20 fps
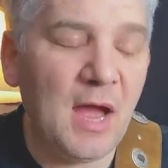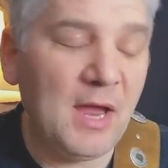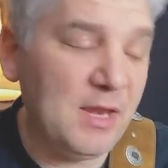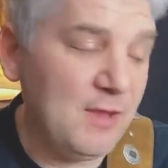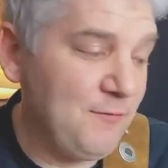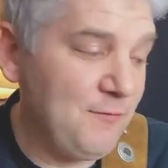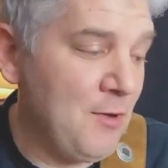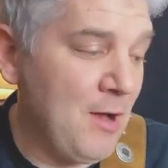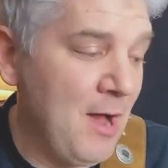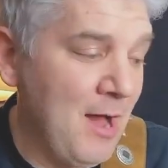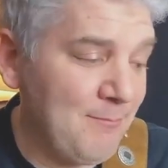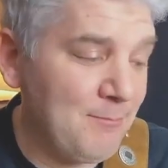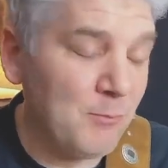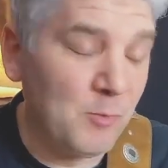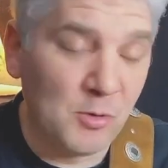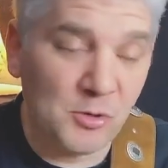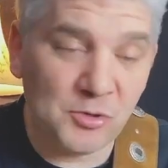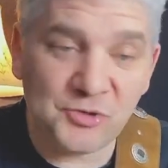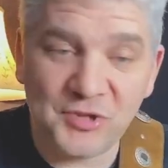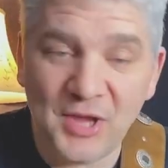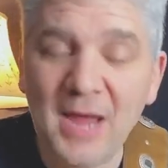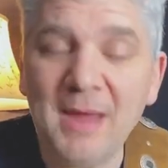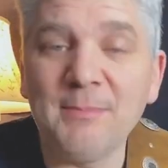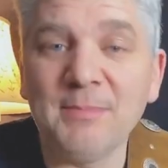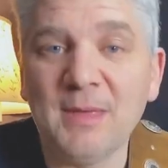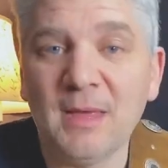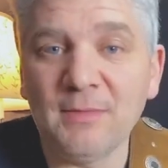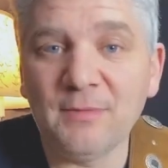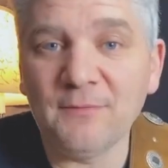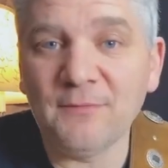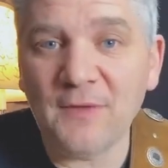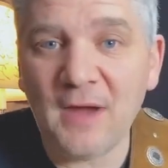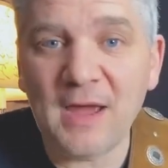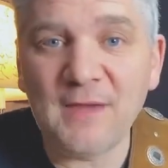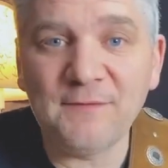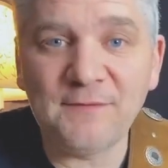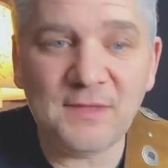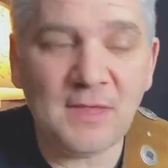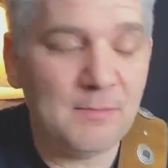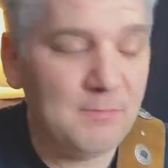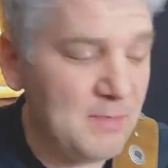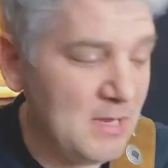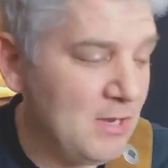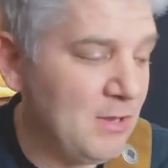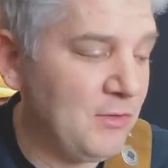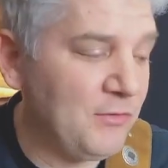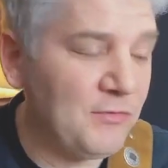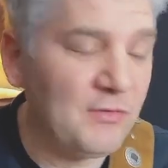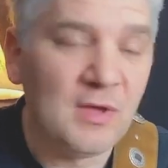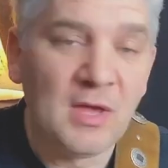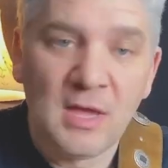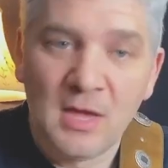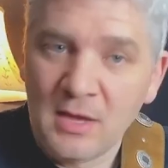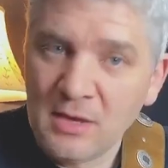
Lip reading: And if you have more time than 5-10 minutes,